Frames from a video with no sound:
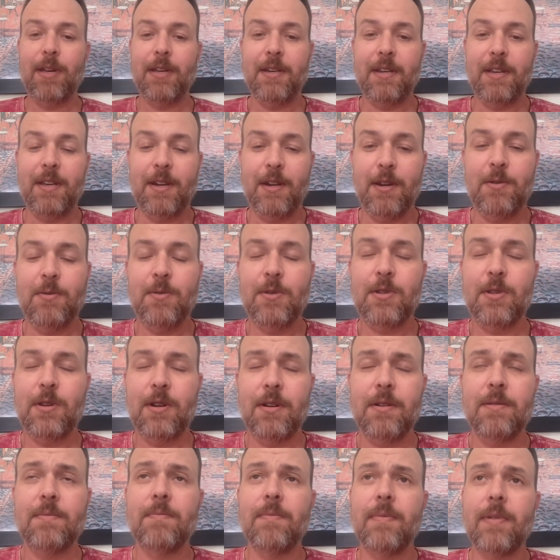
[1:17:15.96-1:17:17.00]
you know.
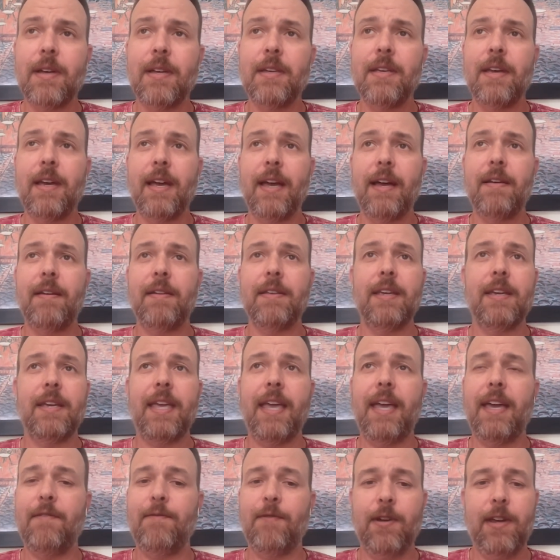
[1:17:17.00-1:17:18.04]
So you you
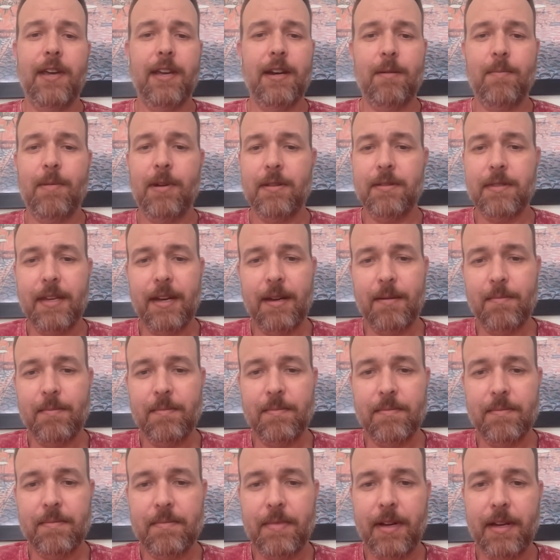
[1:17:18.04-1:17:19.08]
can't forget about
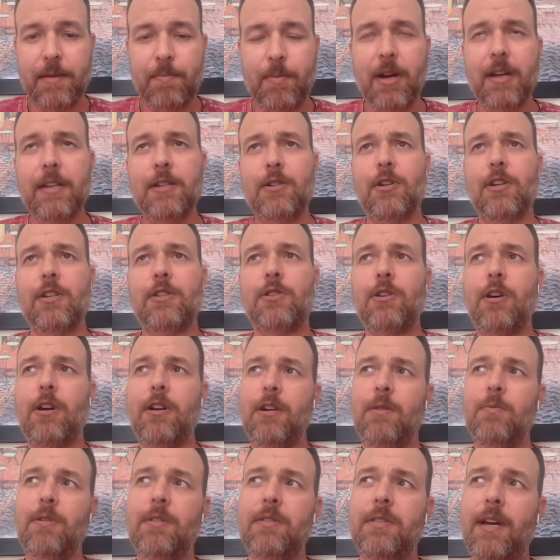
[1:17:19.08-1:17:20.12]
them. I probably should have
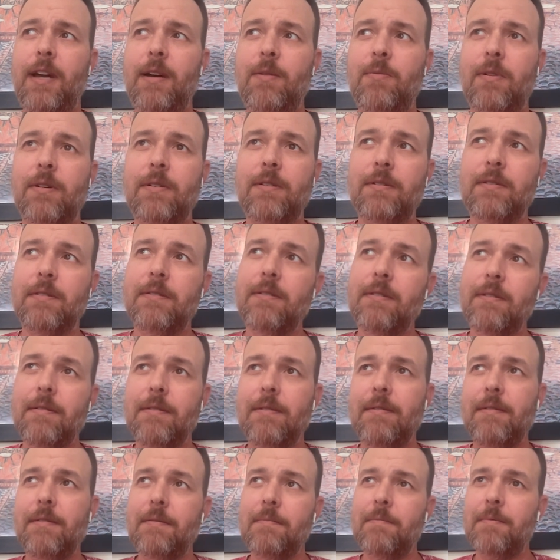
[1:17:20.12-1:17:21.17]
started with that one,
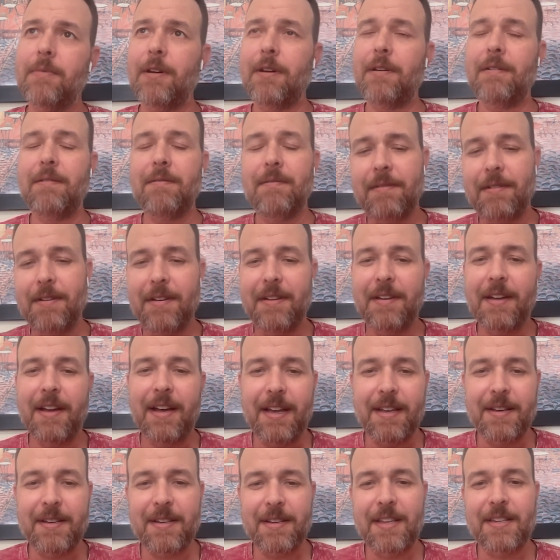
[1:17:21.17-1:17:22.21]
but
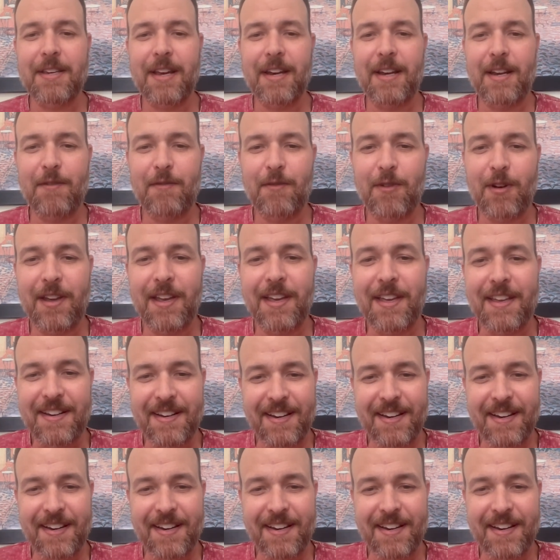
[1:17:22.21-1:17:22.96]
I, at least I didn't forget